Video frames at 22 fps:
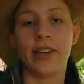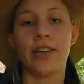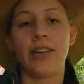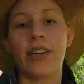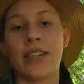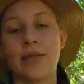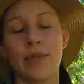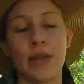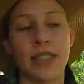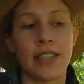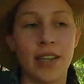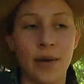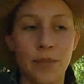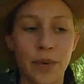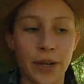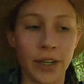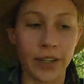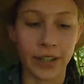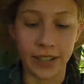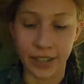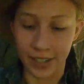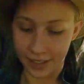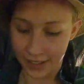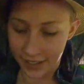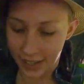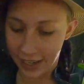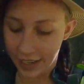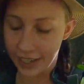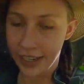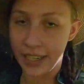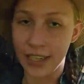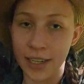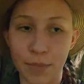You guys missed that part because
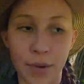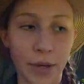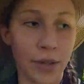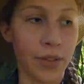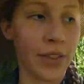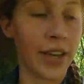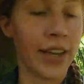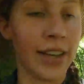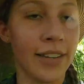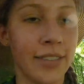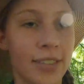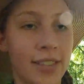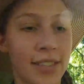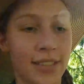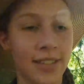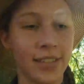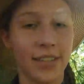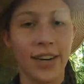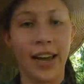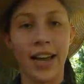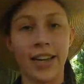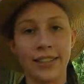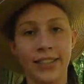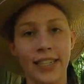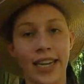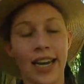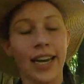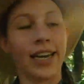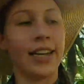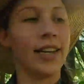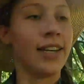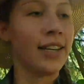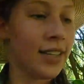I needed both hands to not
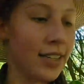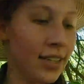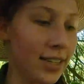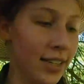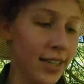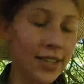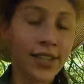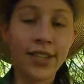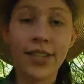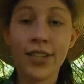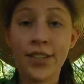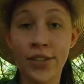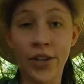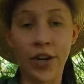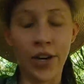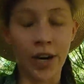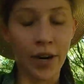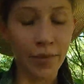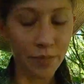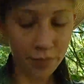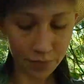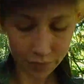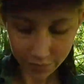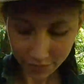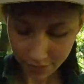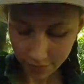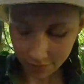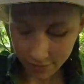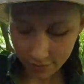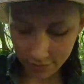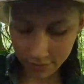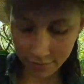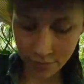die. Sorry.
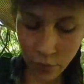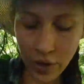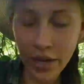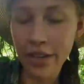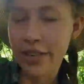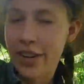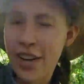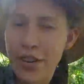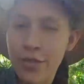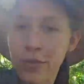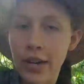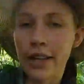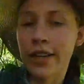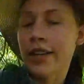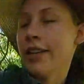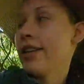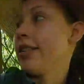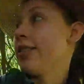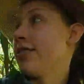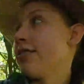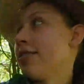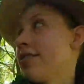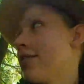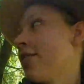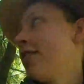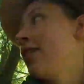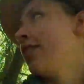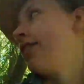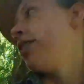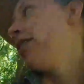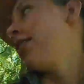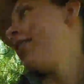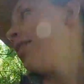Well, not really, because
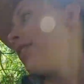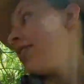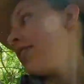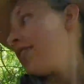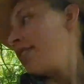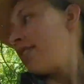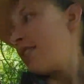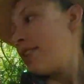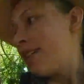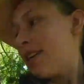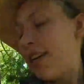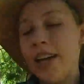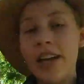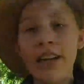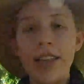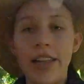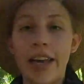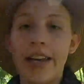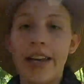I